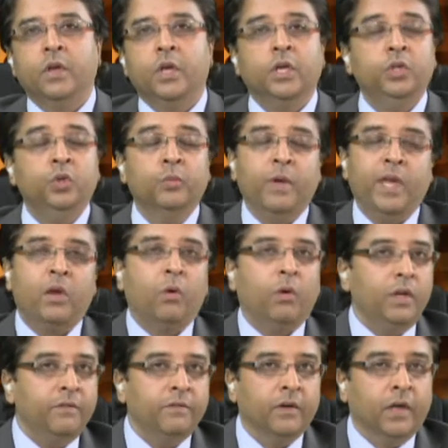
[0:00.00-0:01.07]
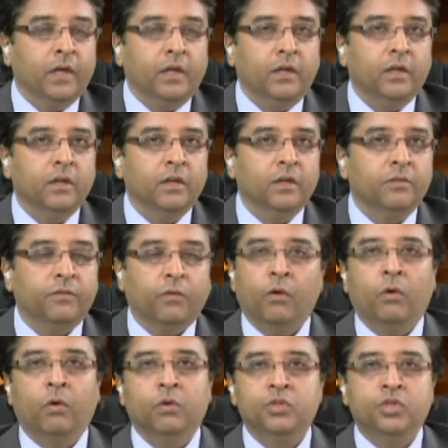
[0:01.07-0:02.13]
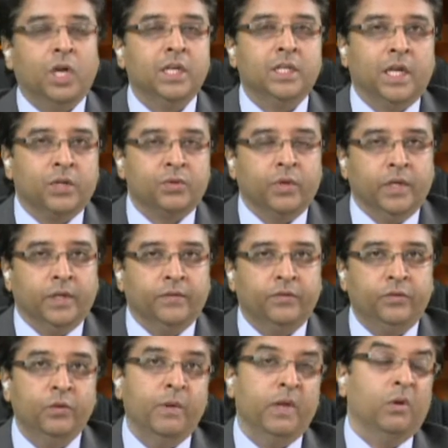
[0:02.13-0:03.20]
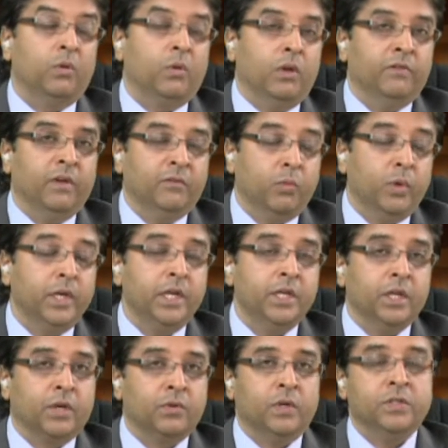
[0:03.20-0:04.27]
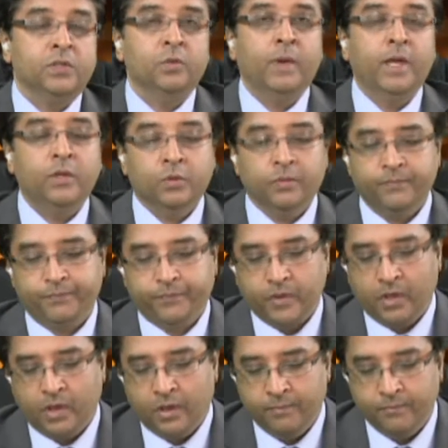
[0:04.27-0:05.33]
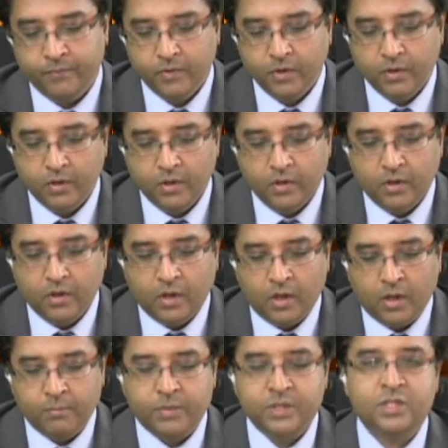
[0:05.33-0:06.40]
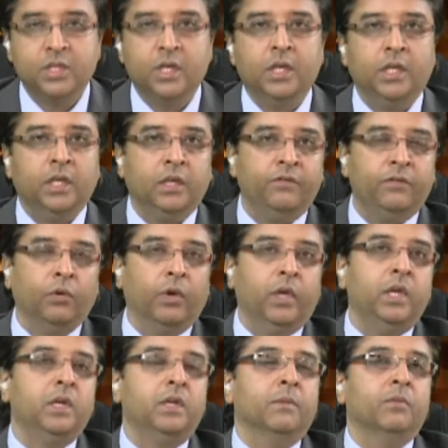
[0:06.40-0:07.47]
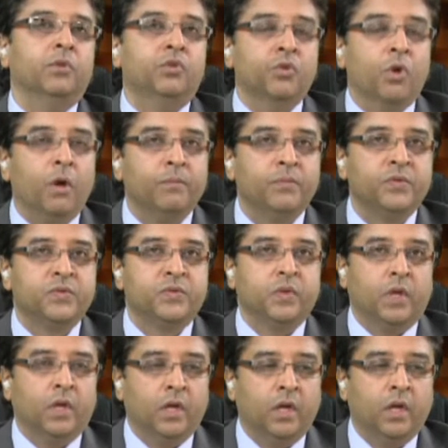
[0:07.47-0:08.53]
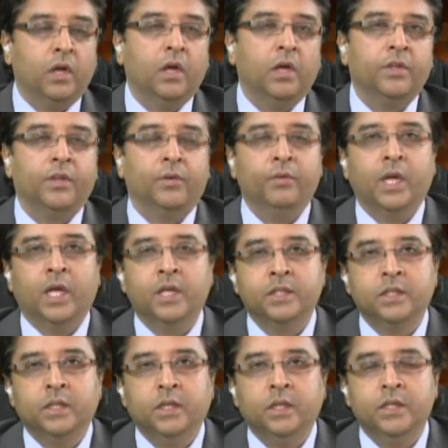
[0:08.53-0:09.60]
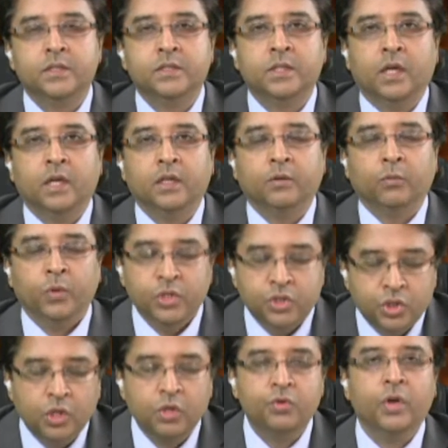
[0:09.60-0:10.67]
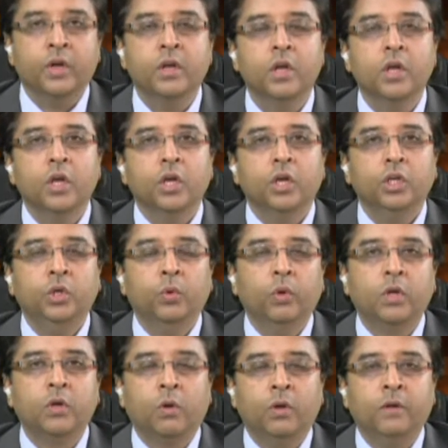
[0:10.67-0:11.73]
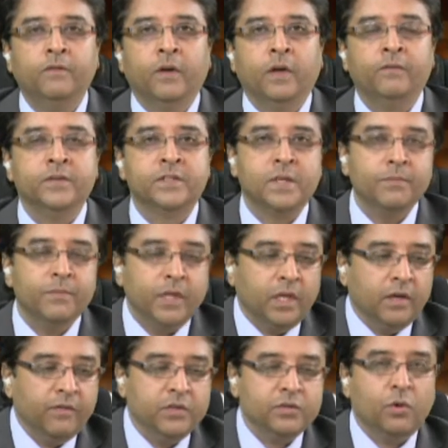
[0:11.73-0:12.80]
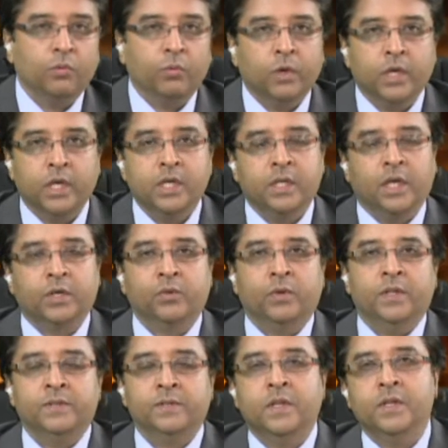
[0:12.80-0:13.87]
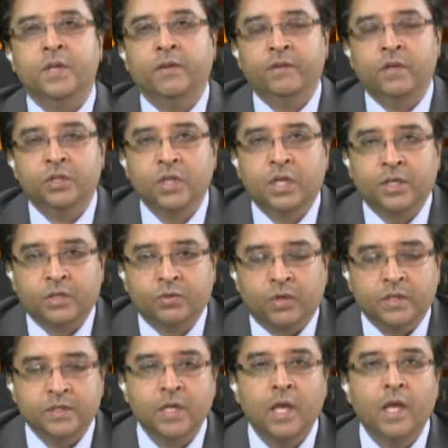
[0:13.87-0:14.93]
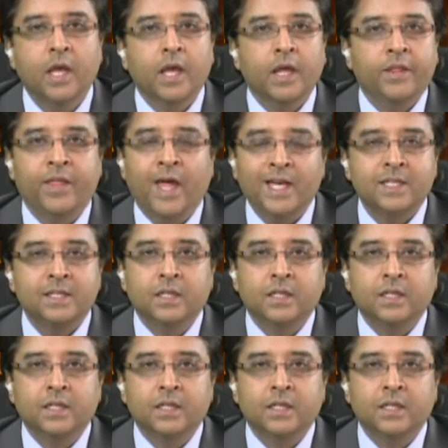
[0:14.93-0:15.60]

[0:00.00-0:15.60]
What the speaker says: you may qualify for child tax credits. You may not qualify for working tax credits, you may do. But certainly if your income drops, the reality is that with children you will qualify for something. If it's not working tax credits, then definitely child tax credits. That